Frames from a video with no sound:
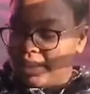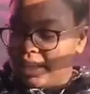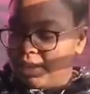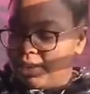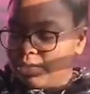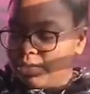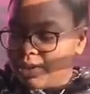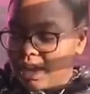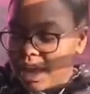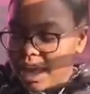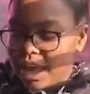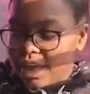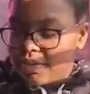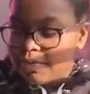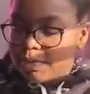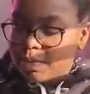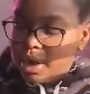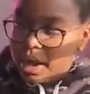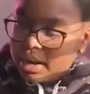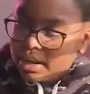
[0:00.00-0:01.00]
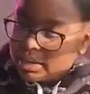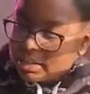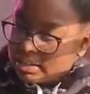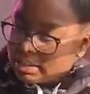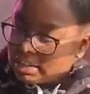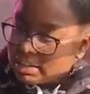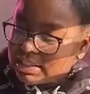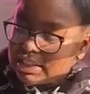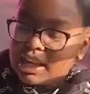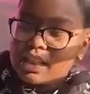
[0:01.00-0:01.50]
They do not have
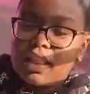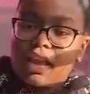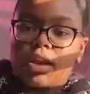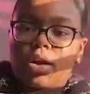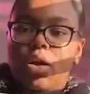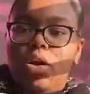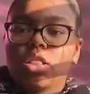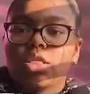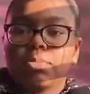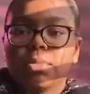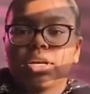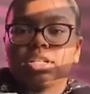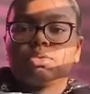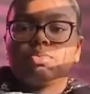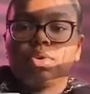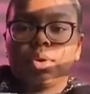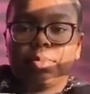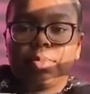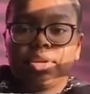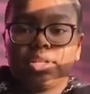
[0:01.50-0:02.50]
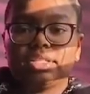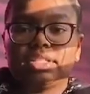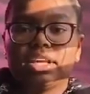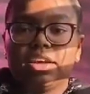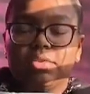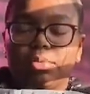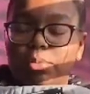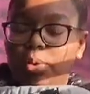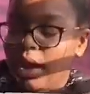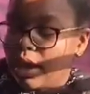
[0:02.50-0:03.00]
pockets, because I like all of my sweatpants to
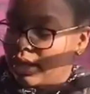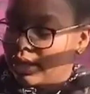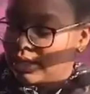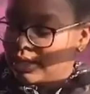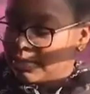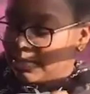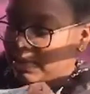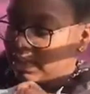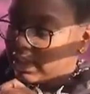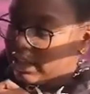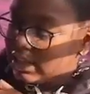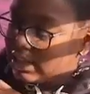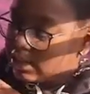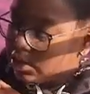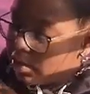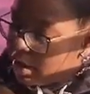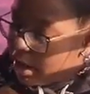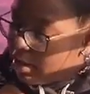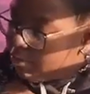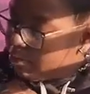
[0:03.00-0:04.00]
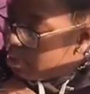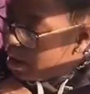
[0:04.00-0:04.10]
have pockets, but these don't have